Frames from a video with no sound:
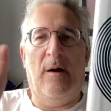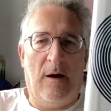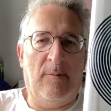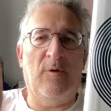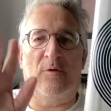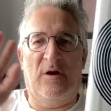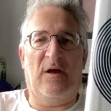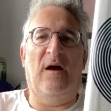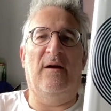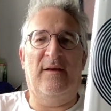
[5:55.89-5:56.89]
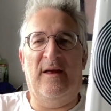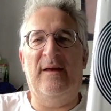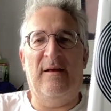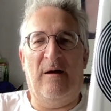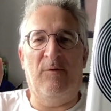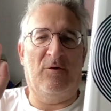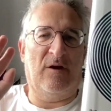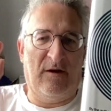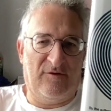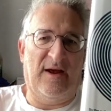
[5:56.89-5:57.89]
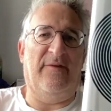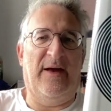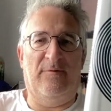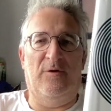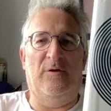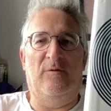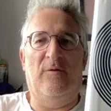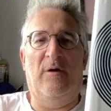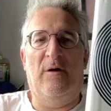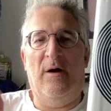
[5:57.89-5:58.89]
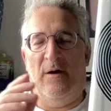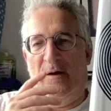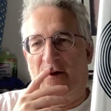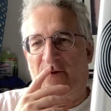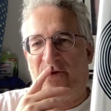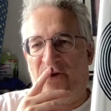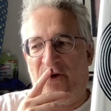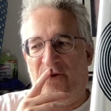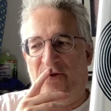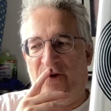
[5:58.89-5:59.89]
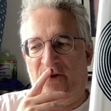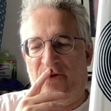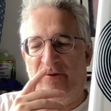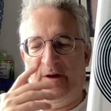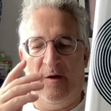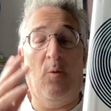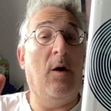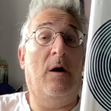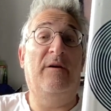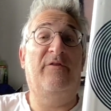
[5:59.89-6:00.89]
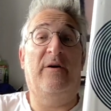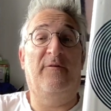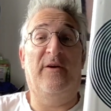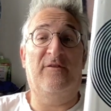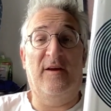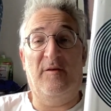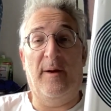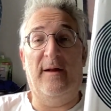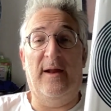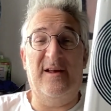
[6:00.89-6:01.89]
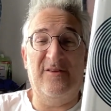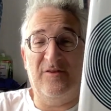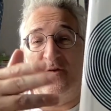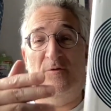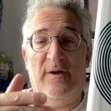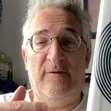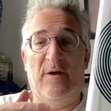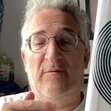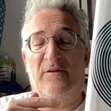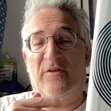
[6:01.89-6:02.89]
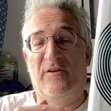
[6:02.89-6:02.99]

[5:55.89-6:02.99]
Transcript: I'm not going to go. I'm not going to go down that route uh, of, of of you know what I find fascinating about Laing because it's not really relevant to